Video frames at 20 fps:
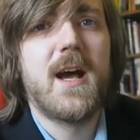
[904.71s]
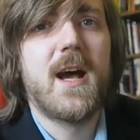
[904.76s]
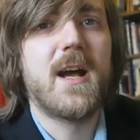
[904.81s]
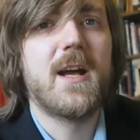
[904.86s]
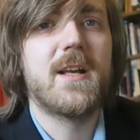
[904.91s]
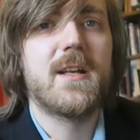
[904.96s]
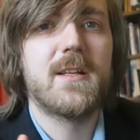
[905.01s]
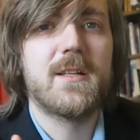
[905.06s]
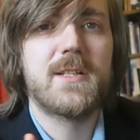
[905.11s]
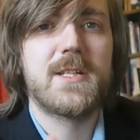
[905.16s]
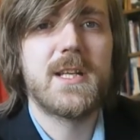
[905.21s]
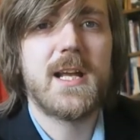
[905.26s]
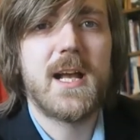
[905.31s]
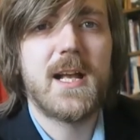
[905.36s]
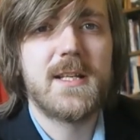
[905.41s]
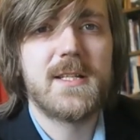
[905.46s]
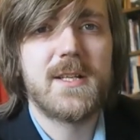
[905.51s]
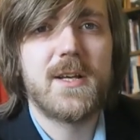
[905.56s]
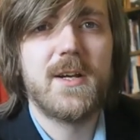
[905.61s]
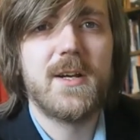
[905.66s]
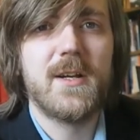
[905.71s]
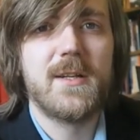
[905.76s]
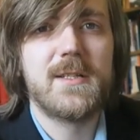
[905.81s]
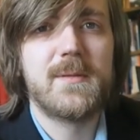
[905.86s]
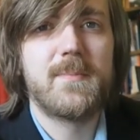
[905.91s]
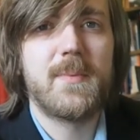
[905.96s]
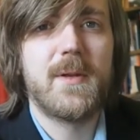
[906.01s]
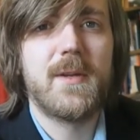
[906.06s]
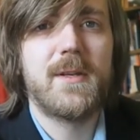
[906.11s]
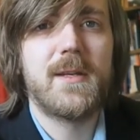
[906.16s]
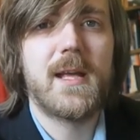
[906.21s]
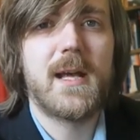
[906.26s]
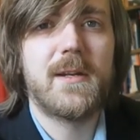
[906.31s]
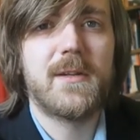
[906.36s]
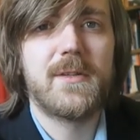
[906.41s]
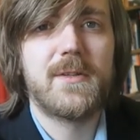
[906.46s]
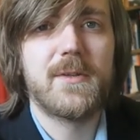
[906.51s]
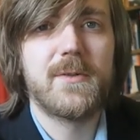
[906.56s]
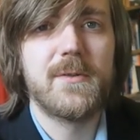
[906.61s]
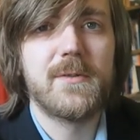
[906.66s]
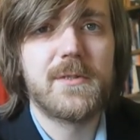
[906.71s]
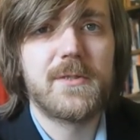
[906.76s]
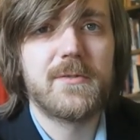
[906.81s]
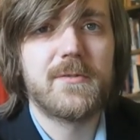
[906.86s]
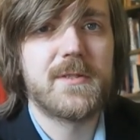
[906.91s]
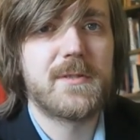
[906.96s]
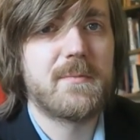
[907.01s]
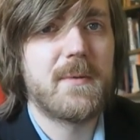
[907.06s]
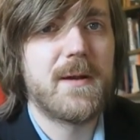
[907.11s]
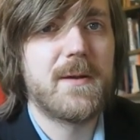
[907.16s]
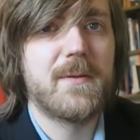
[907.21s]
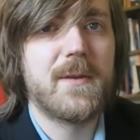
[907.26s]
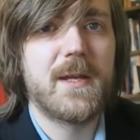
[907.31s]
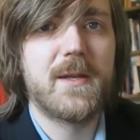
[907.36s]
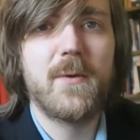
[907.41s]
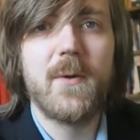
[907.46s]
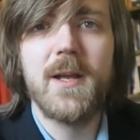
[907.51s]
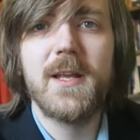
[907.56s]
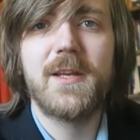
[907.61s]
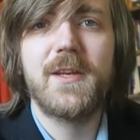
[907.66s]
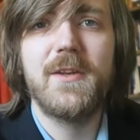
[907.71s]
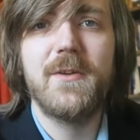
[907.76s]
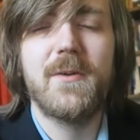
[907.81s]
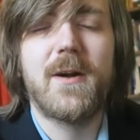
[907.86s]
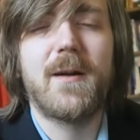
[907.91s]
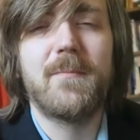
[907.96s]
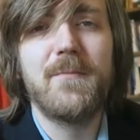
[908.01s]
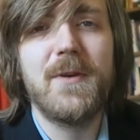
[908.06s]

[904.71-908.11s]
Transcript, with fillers: Uh, she has a husband and a daughter as well. They're quite cute.